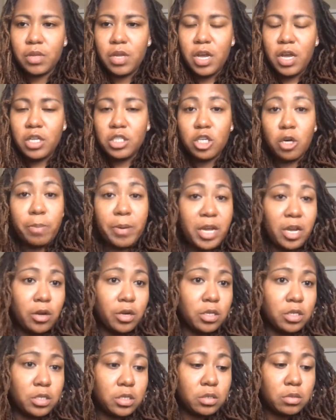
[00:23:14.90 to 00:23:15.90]
So
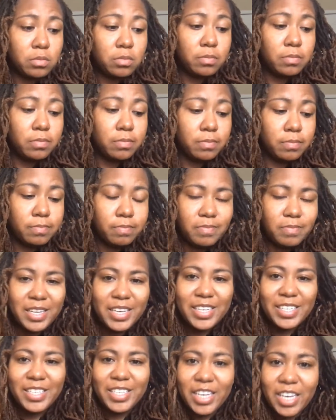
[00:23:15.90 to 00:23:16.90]
parents,
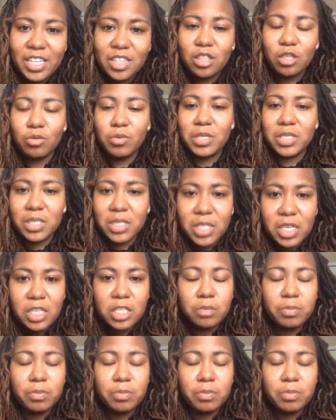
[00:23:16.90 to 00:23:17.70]
get the receipts,